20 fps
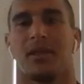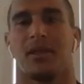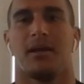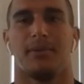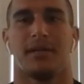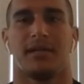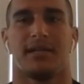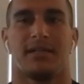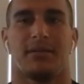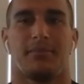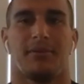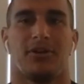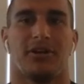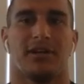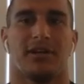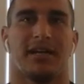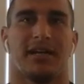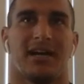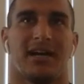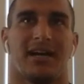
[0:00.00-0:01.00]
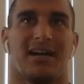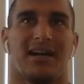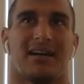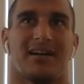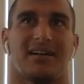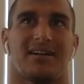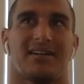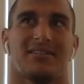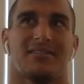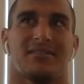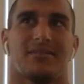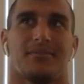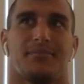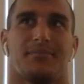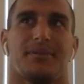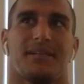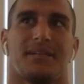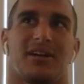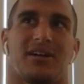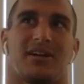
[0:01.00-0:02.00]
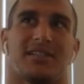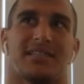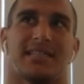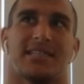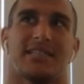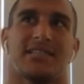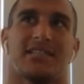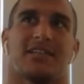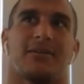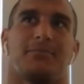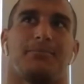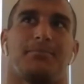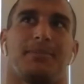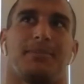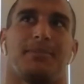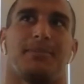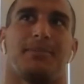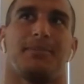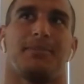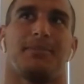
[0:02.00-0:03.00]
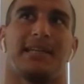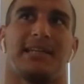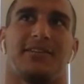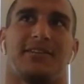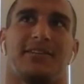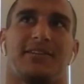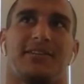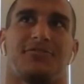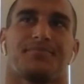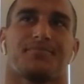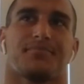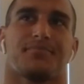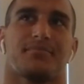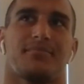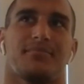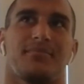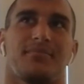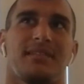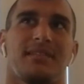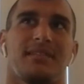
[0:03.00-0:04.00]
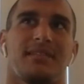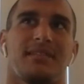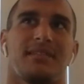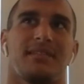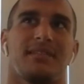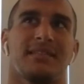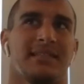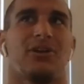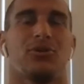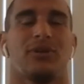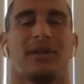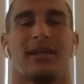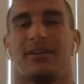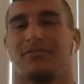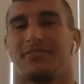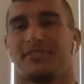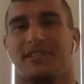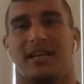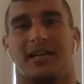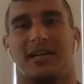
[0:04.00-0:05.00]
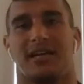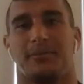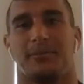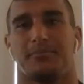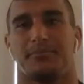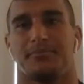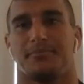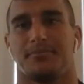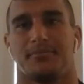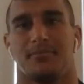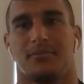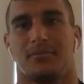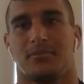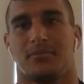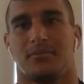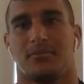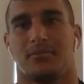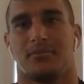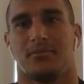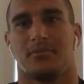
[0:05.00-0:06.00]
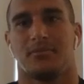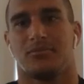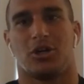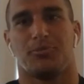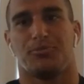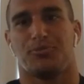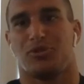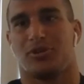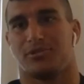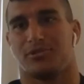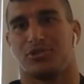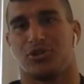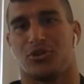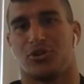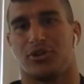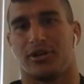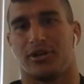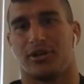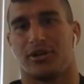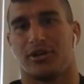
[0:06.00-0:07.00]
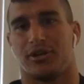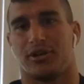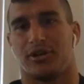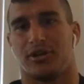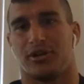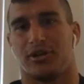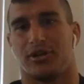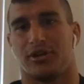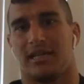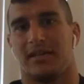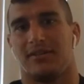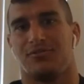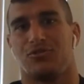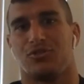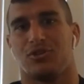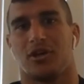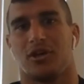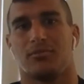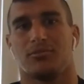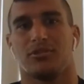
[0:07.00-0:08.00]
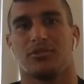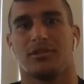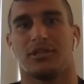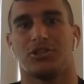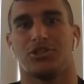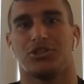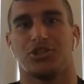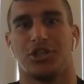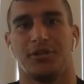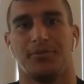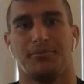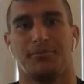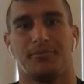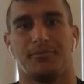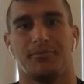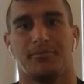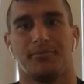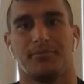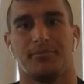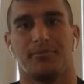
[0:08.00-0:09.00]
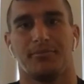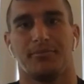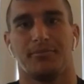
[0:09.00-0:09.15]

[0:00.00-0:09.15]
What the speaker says: But in America, because it's a competitive thing, I don't have time to help you. I'm sorry. If you come to the gym